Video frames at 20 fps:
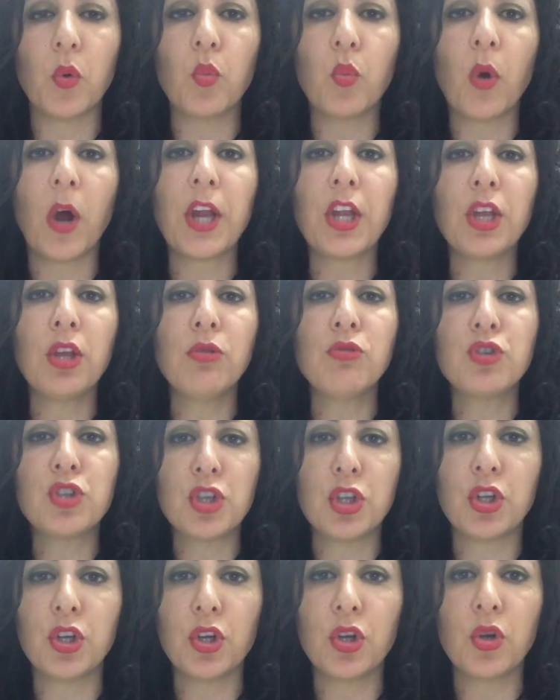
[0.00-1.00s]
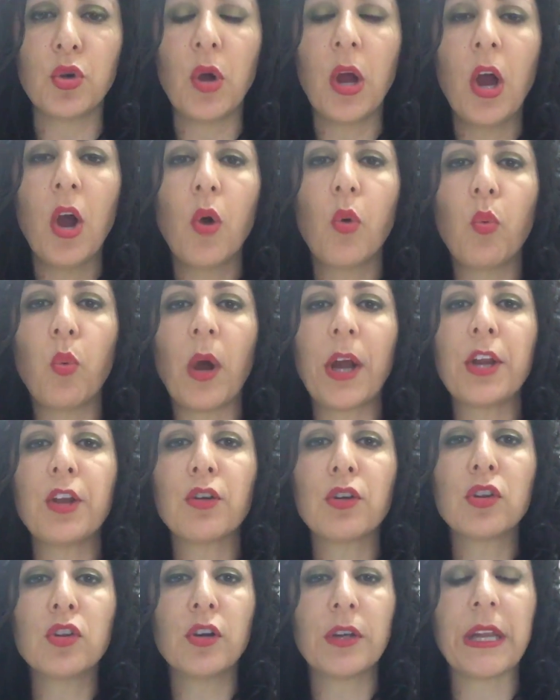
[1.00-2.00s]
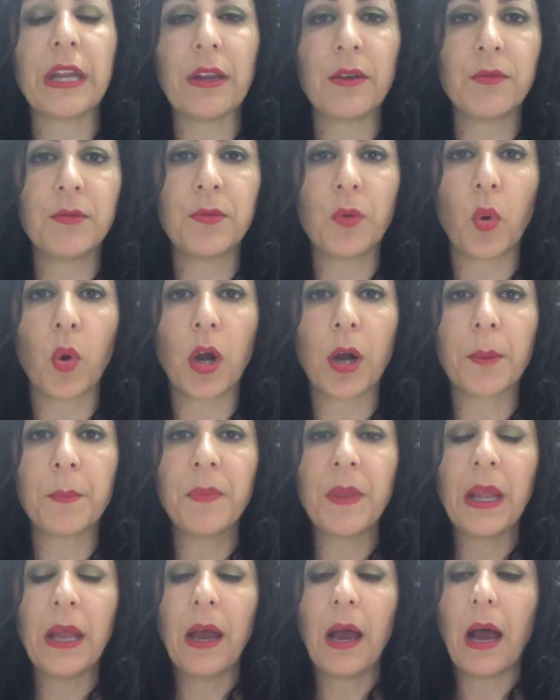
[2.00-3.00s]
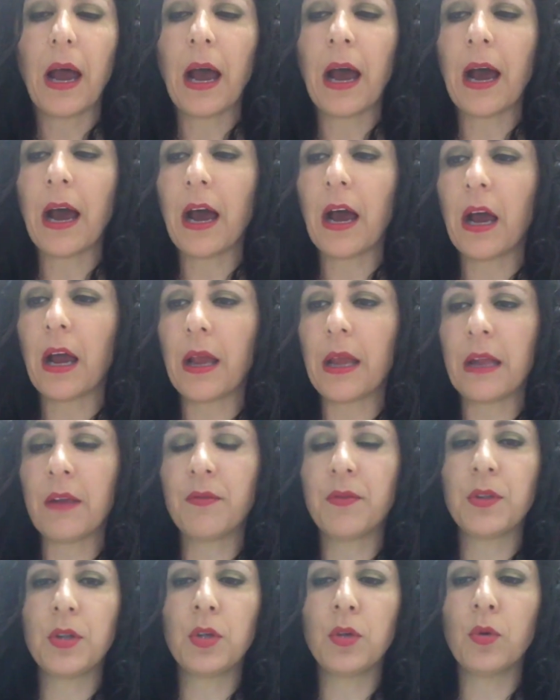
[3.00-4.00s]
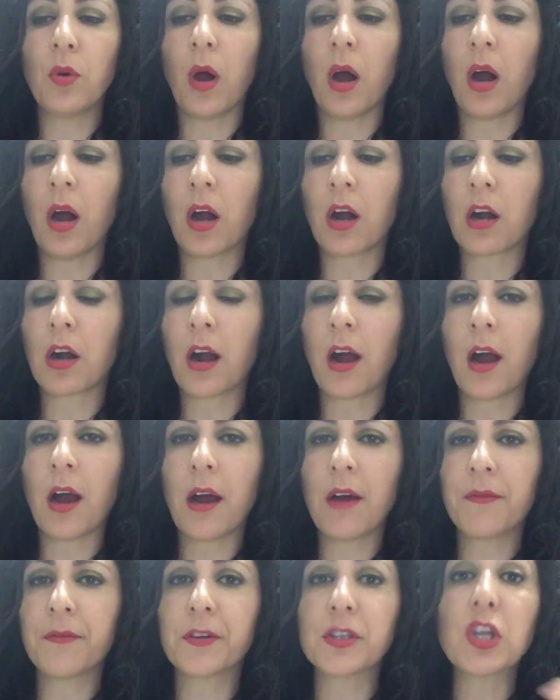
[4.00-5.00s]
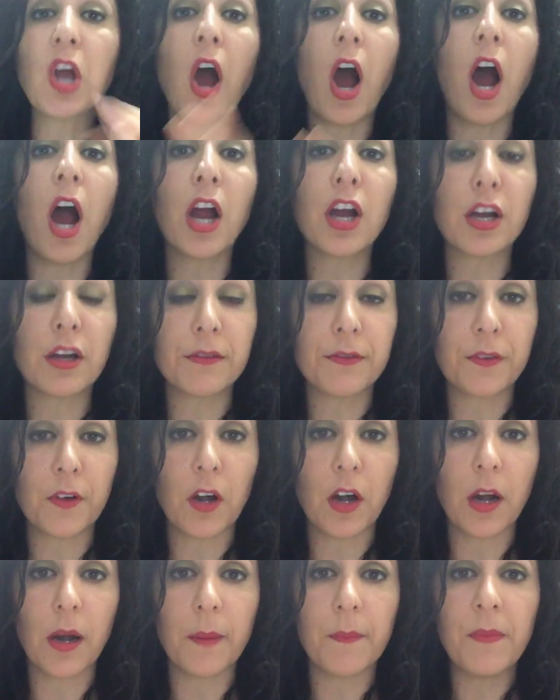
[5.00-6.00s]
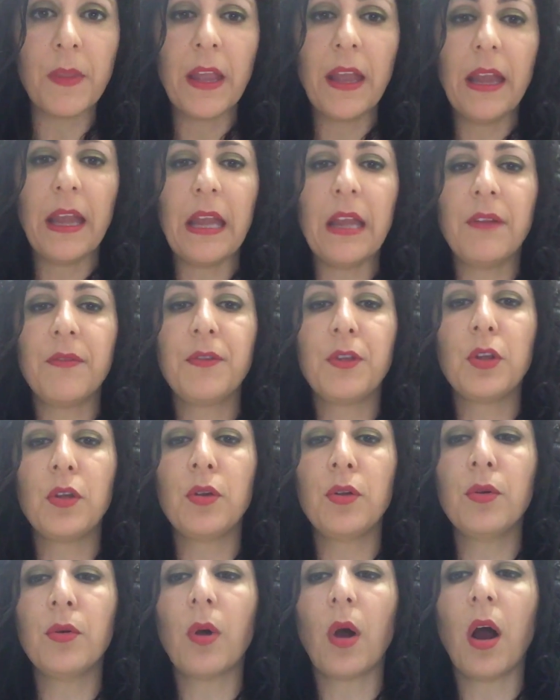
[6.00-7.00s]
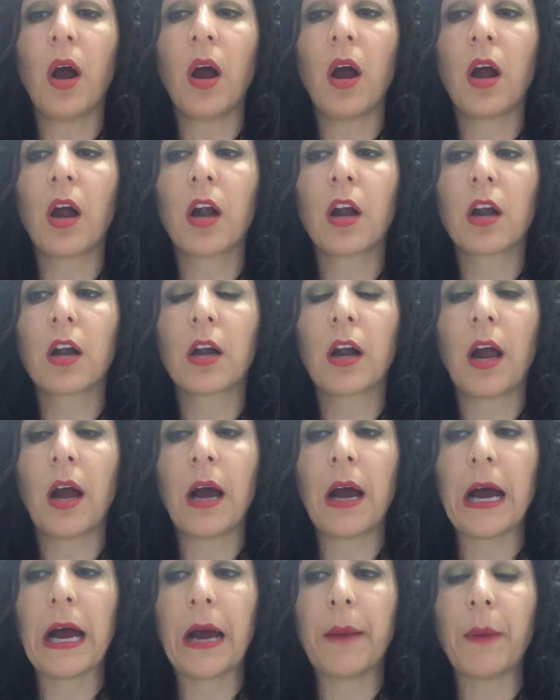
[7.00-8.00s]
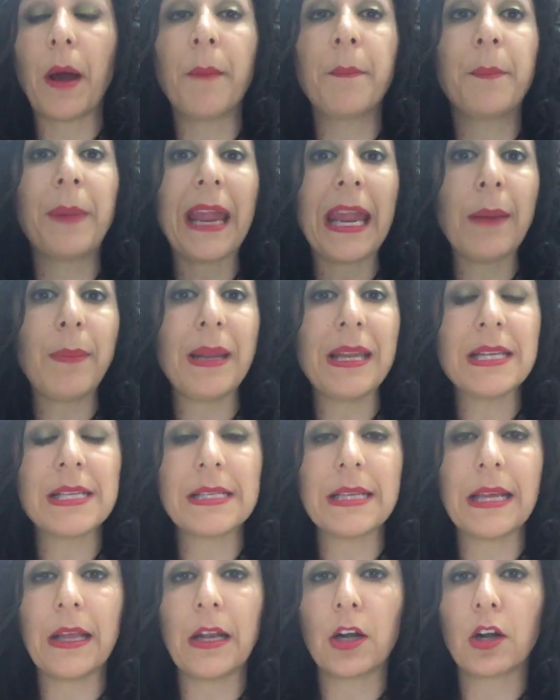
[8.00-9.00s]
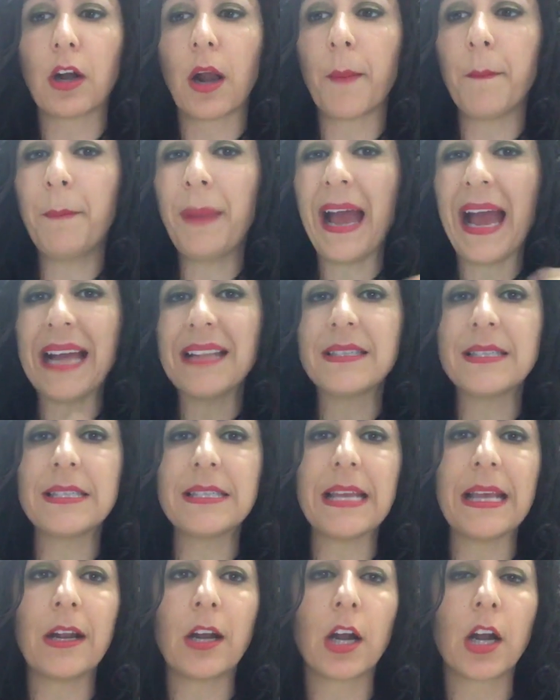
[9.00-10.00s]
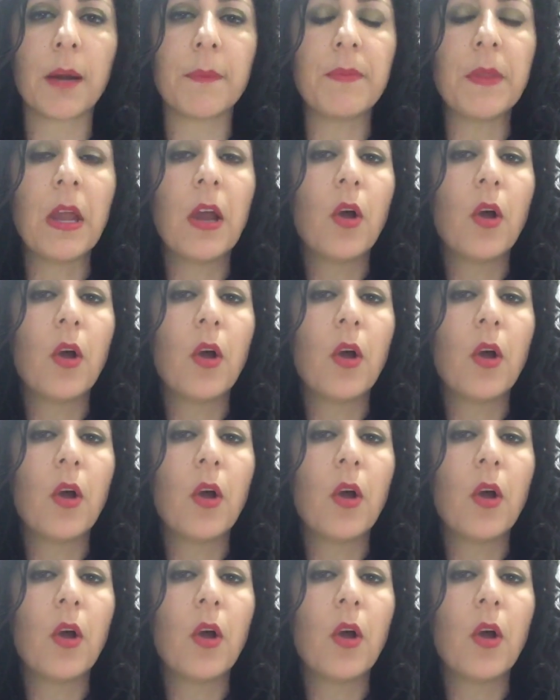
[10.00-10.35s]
what you do, what you're looking for. If you are a photographer, if you are a babysitter, a pet sitter,